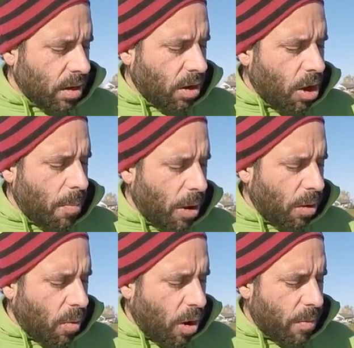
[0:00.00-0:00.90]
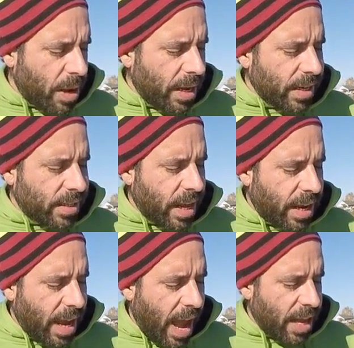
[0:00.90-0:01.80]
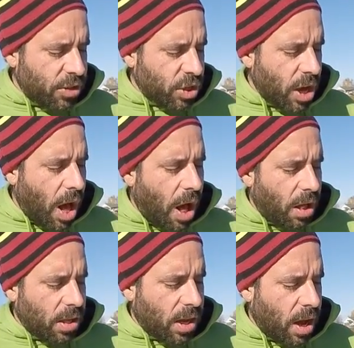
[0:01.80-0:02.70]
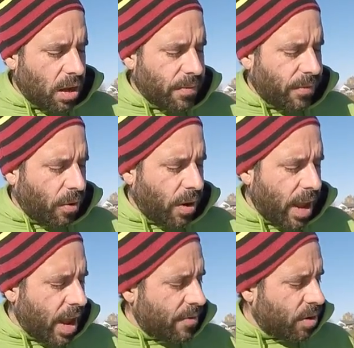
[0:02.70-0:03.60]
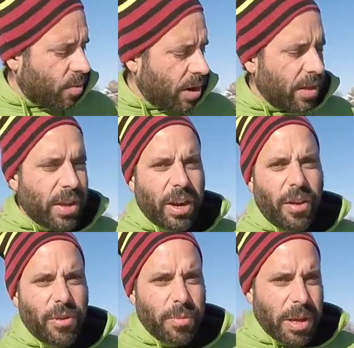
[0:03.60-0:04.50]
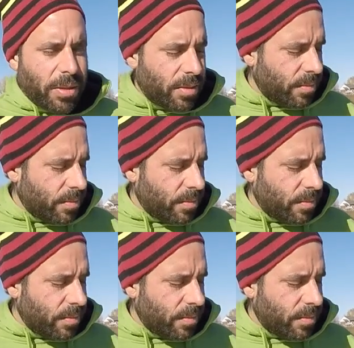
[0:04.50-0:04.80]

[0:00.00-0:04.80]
Global warming is the catch-all con for everyone in the government.